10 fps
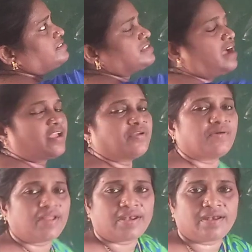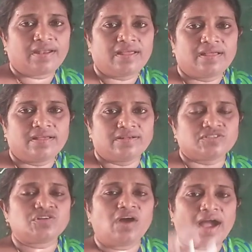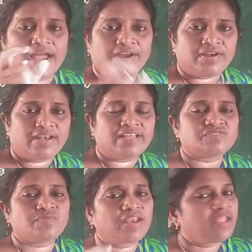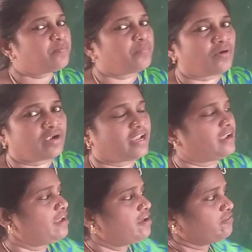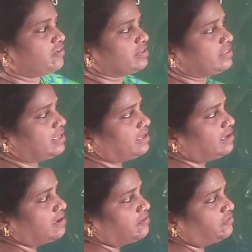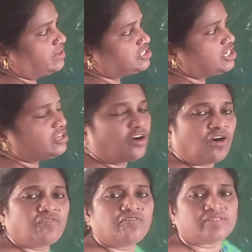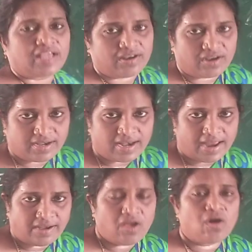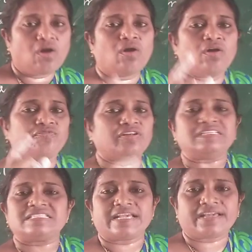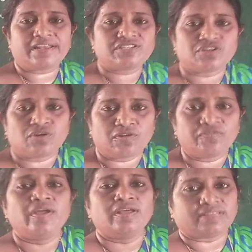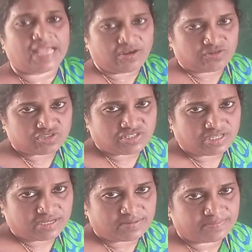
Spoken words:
needs iodine. So, iodine is very important for the functioning of thyroid gland or for the secretion of thyroxine.